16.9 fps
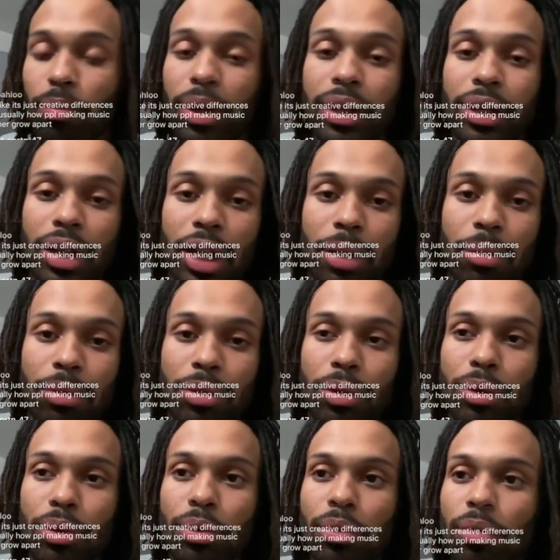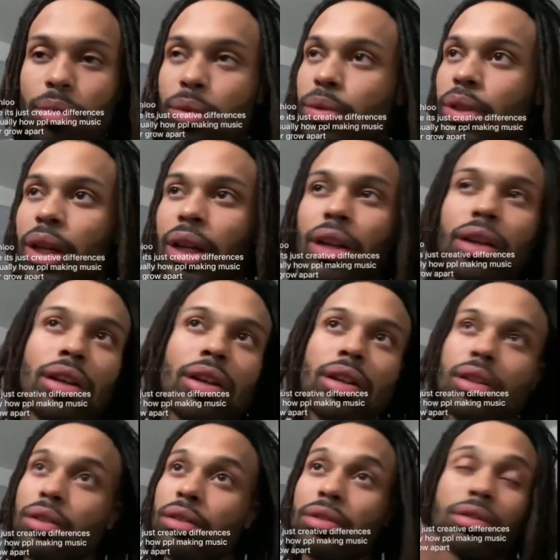Mike came through. We was at
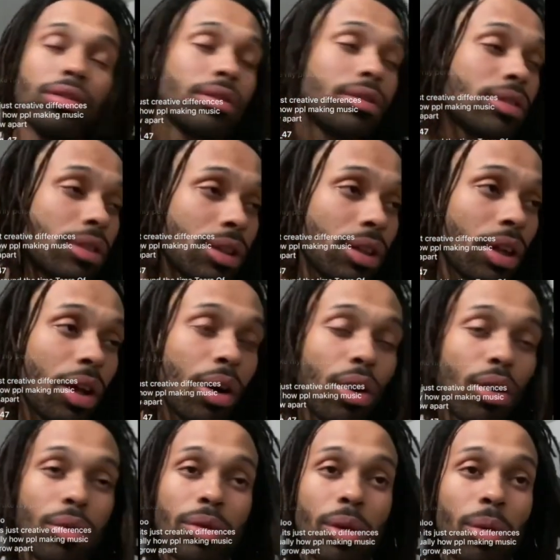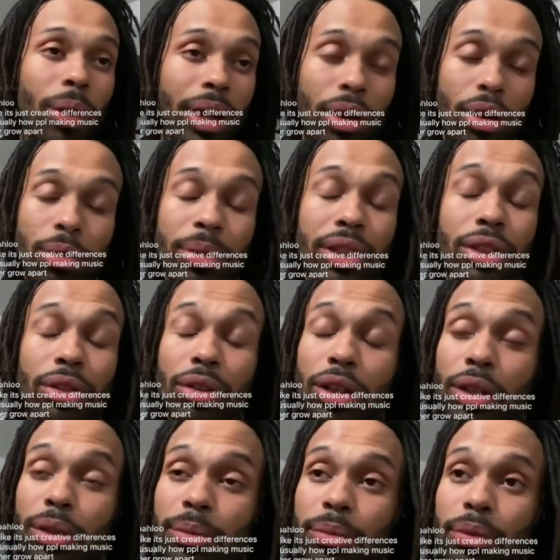the white homie's
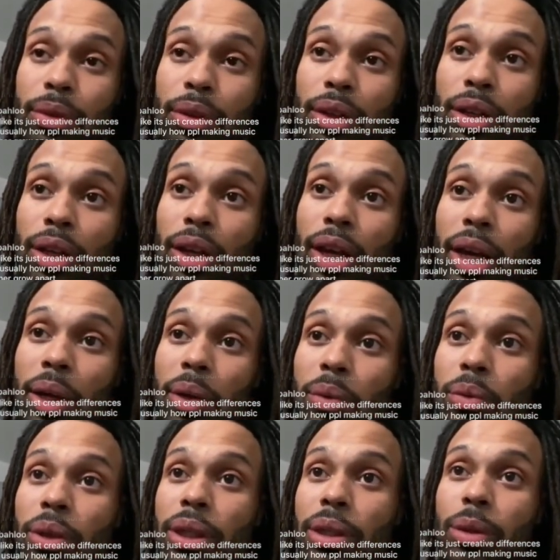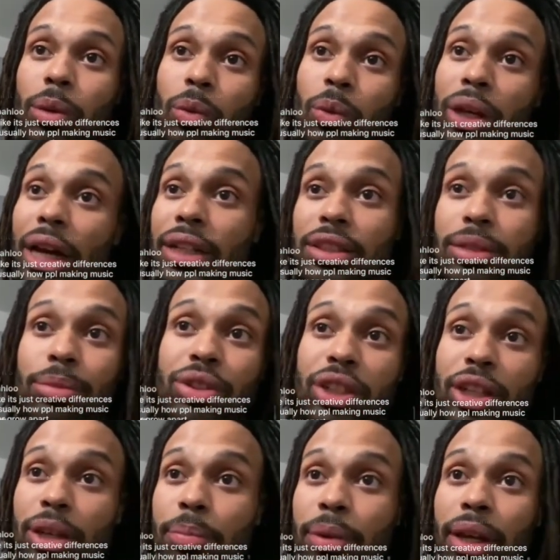crib, and we got some
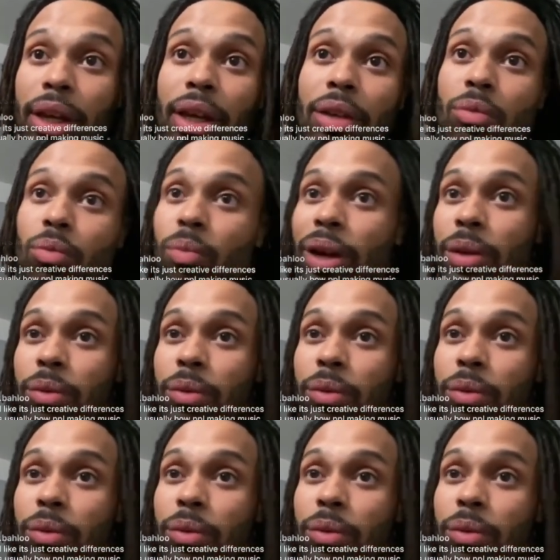champagne.